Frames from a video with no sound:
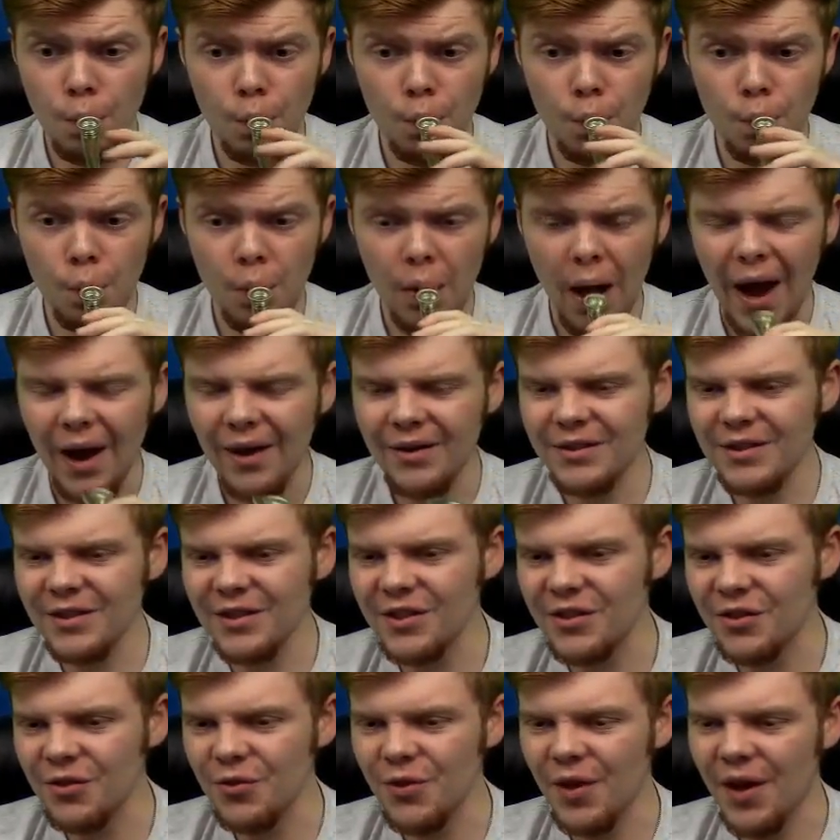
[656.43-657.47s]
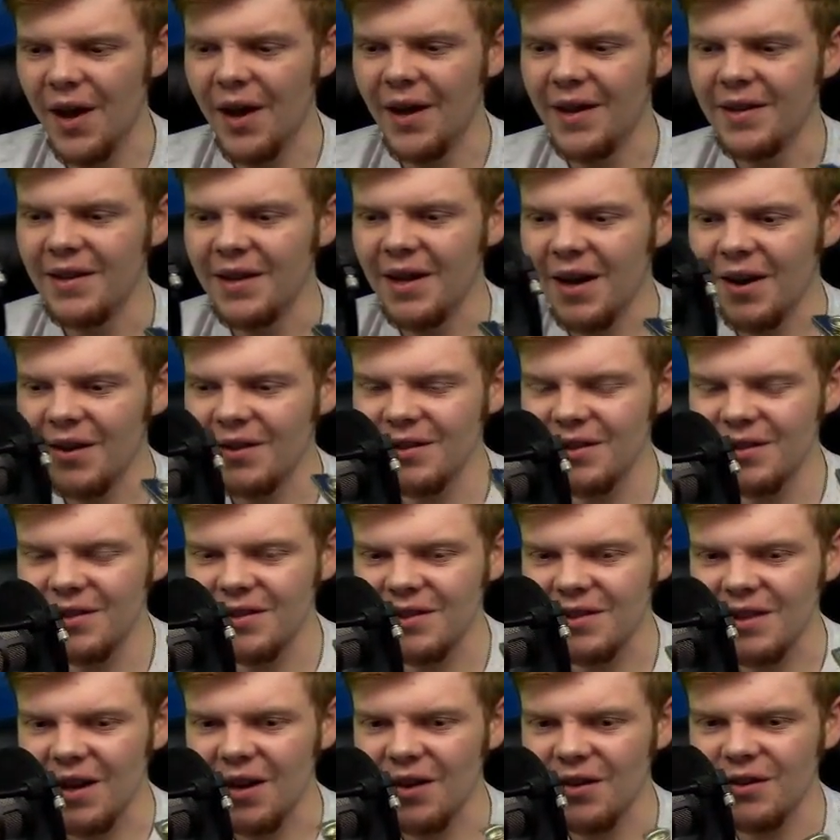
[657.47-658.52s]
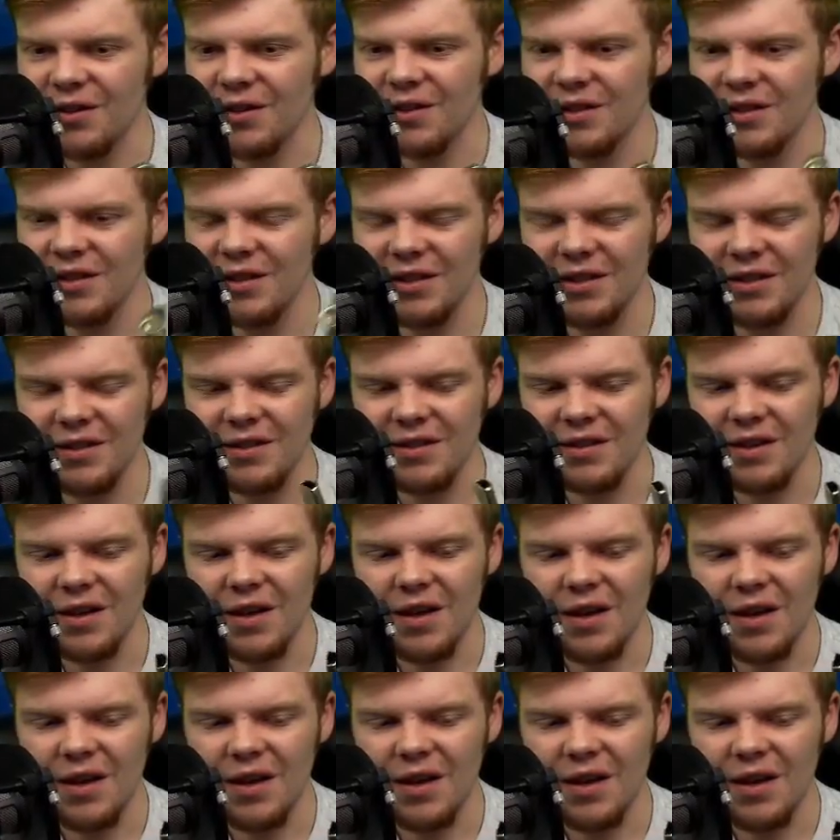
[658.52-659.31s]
How does he do that? How does he?